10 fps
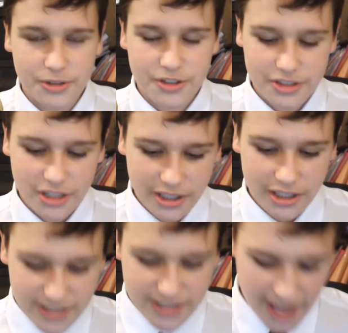Just like,
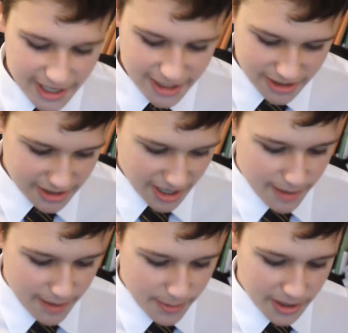tests
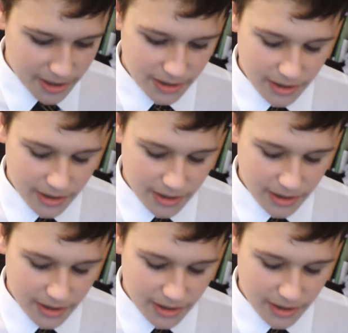scare me.